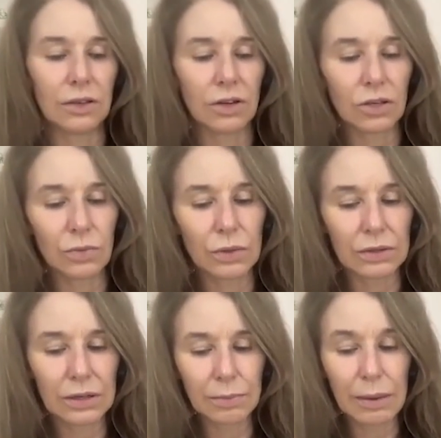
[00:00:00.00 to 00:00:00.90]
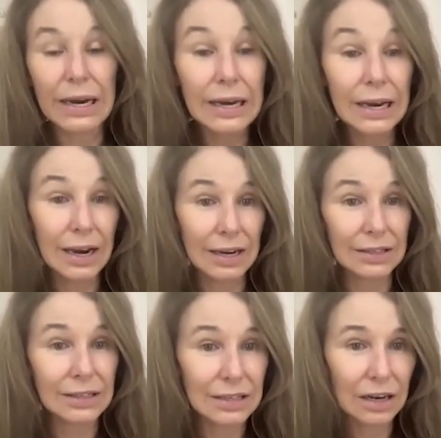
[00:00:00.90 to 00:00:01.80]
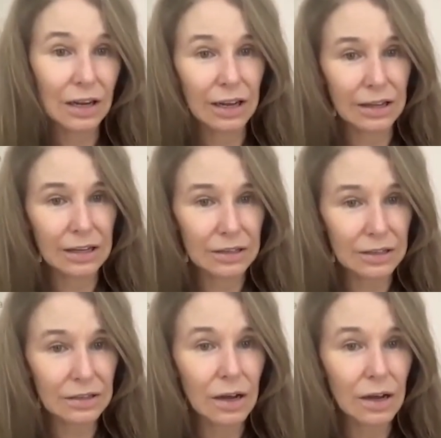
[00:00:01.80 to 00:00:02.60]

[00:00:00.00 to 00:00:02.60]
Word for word: surgeon was explaining it as he did it, like, this